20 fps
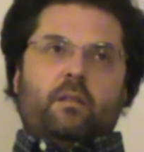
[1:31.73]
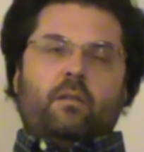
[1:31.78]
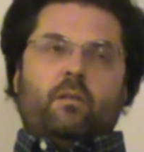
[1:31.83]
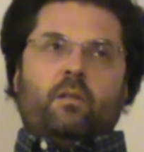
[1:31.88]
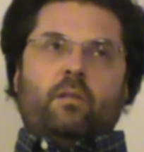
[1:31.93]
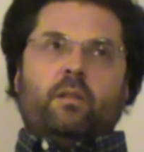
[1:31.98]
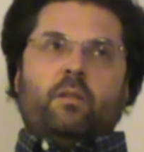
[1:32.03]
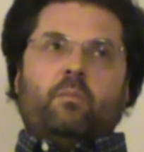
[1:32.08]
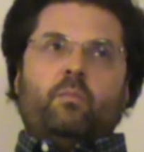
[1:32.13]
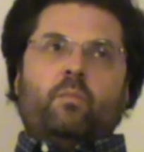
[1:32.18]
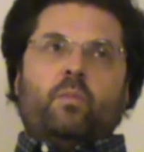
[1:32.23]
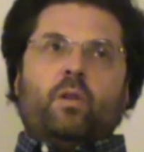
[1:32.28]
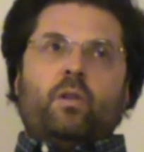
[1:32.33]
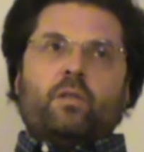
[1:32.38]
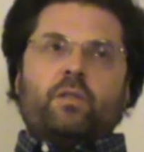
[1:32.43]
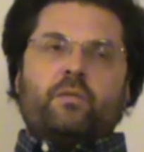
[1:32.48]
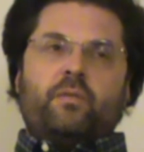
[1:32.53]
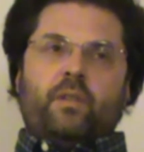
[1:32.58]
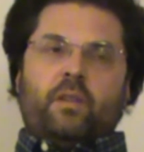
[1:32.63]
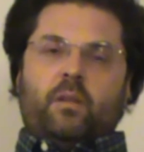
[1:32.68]
on the
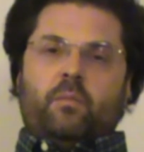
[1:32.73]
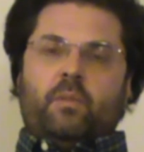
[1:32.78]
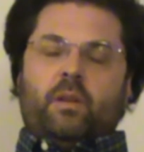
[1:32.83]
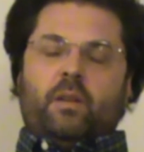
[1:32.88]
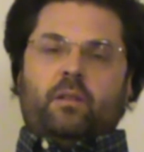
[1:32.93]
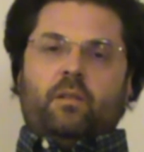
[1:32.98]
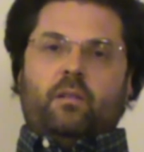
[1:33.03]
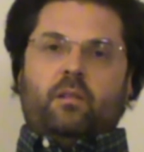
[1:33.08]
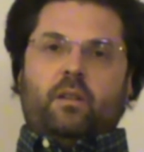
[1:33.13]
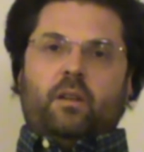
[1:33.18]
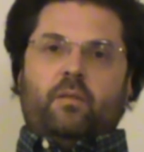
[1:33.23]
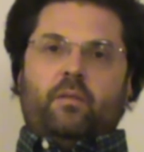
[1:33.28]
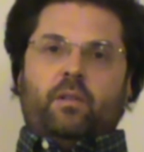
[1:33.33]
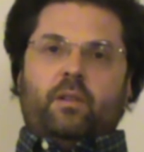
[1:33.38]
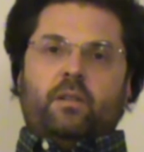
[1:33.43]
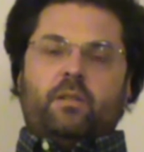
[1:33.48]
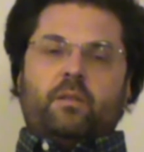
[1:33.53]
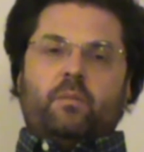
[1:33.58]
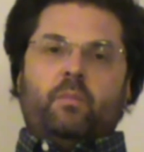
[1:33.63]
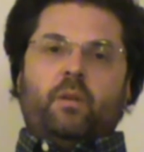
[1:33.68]
most fundamental level,
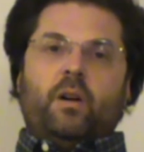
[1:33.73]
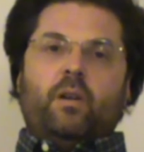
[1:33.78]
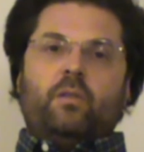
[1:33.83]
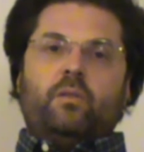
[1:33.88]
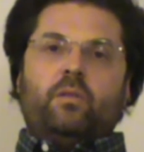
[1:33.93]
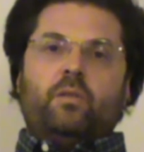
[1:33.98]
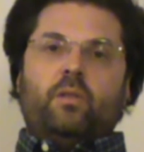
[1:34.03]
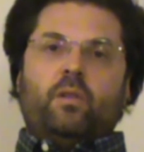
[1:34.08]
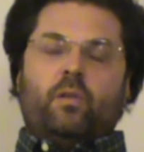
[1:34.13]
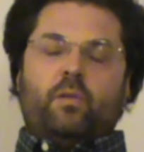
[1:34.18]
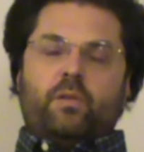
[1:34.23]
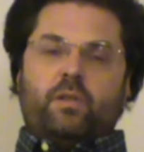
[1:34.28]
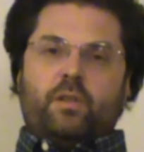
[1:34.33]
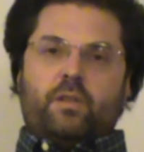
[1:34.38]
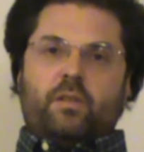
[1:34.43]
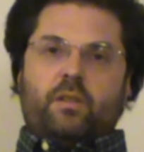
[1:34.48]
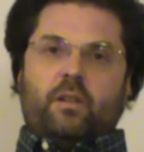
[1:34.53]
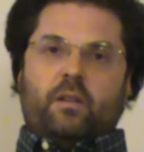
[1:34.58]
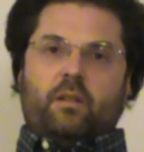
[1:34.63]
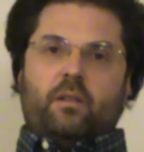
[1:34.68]
is about
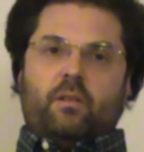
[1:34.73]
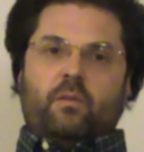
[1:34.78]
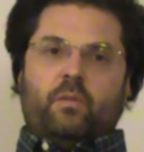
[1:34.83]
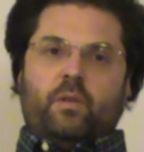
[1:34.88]
noticing